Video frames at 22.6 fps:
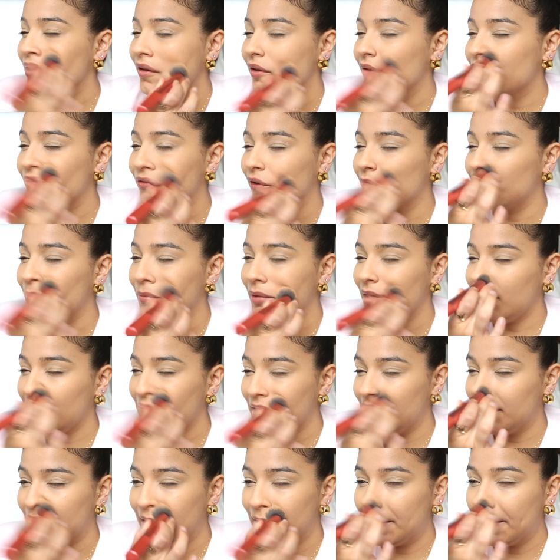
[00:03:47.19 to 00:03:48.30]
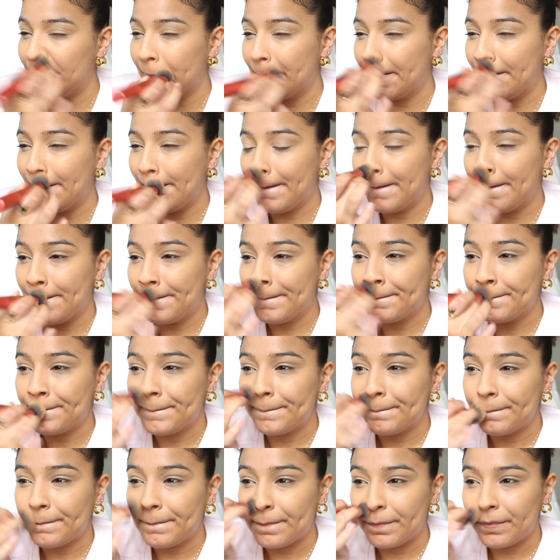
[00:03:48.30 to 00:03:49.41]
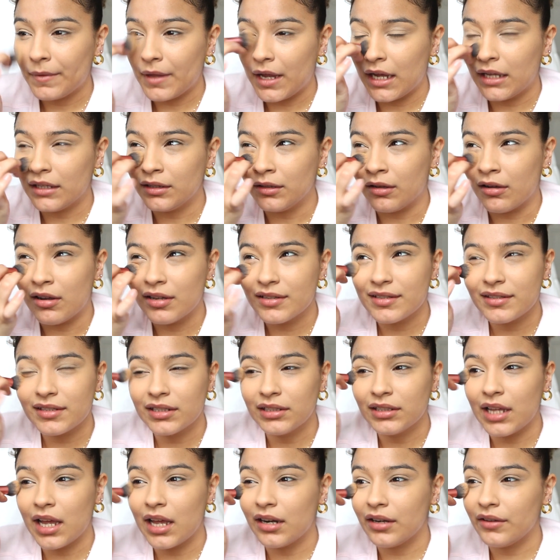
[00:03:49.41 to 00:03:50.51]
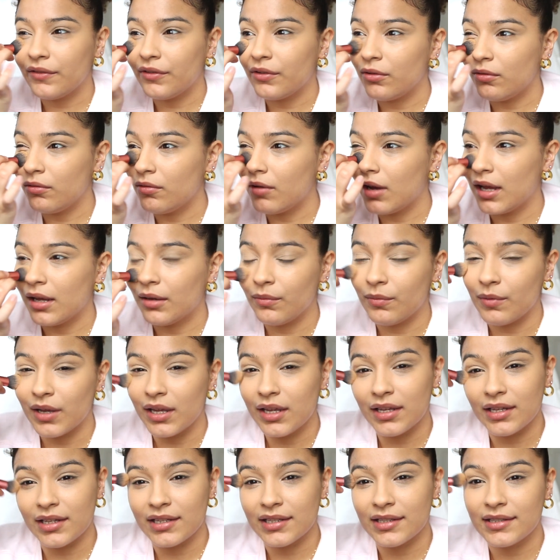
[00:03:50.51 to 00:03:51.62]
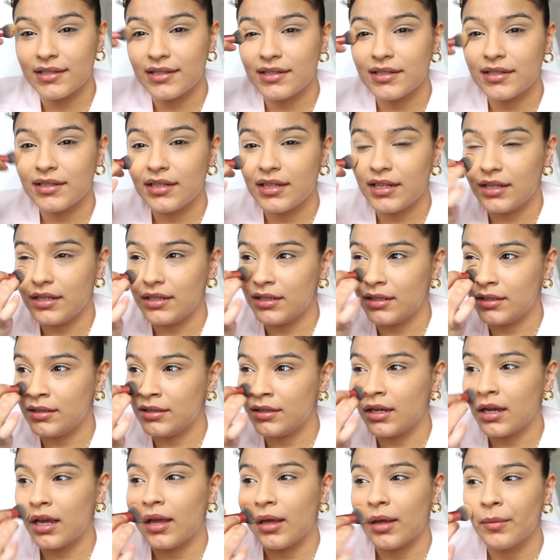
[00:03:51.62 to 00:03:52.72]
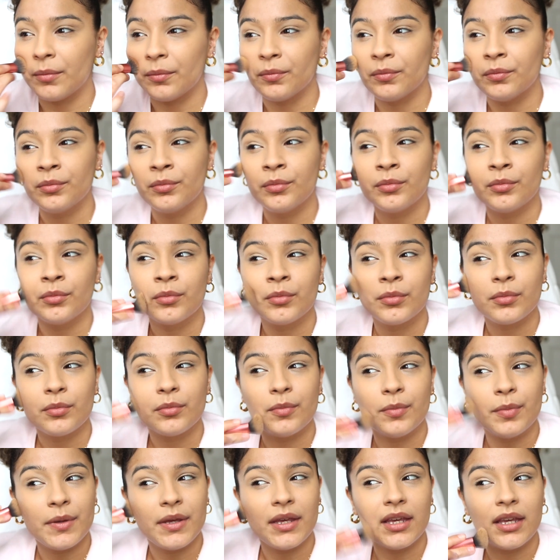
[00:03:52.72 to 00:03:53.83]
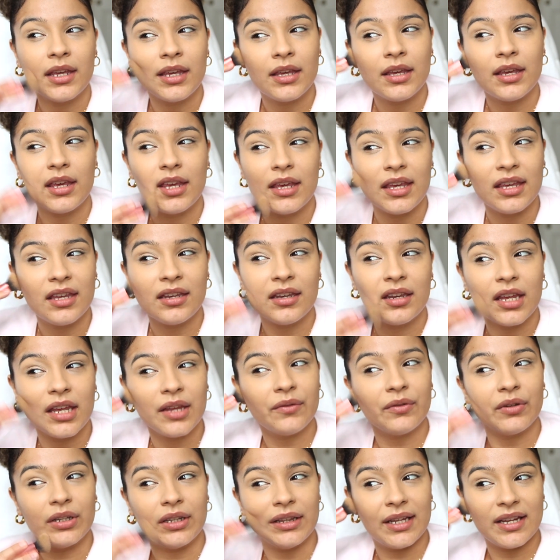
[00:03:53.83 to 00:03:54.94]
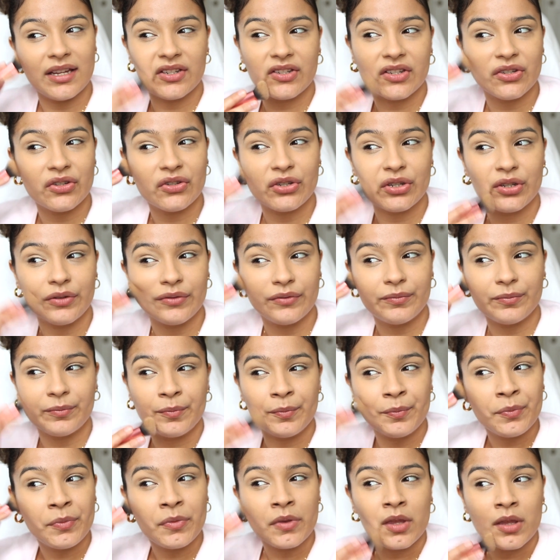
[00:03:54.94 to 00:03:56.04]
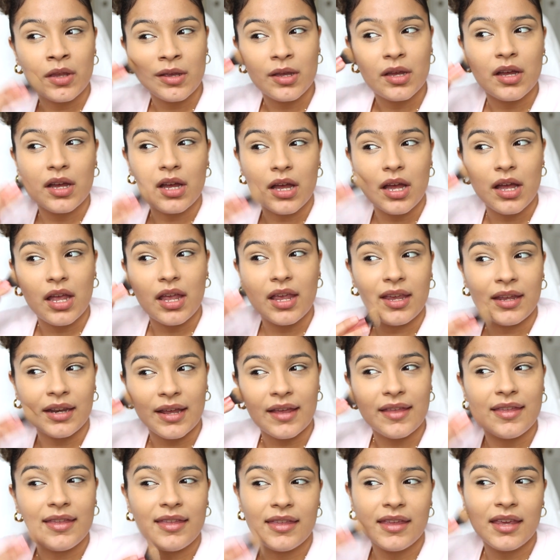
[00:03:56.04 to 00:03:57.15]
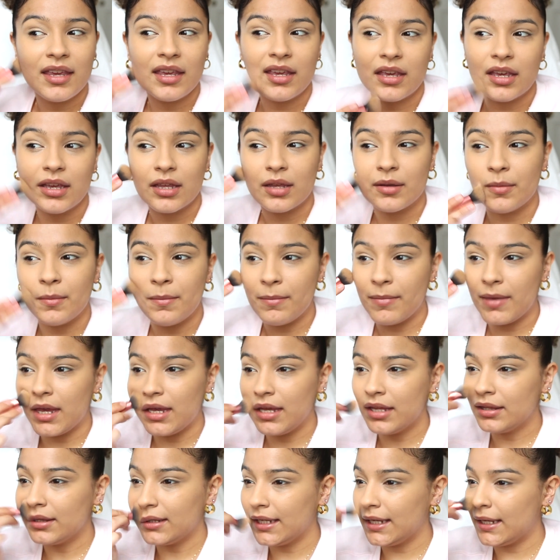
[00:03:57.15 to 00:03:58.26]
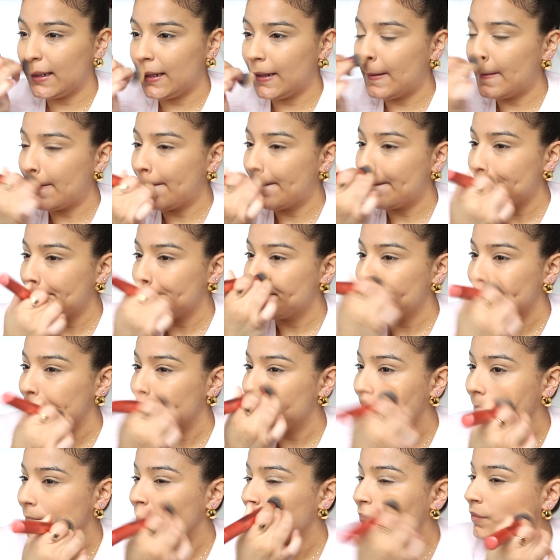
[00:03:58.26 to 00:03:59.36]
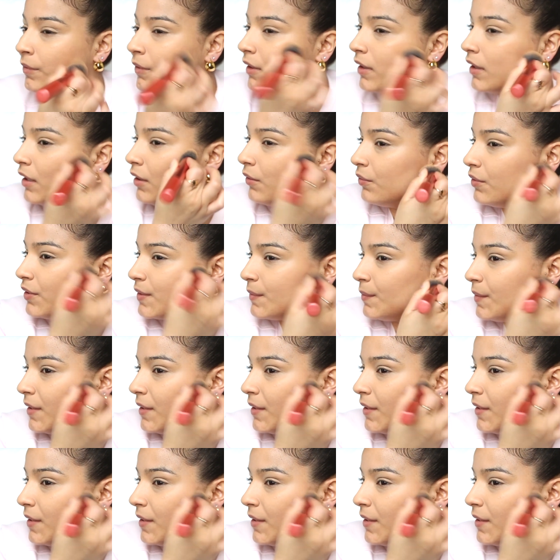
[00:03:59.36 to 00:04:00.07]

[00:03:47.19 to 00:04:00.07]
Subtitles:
for me, I lost a lot of who I was in being in a relationship. And I think mainly it was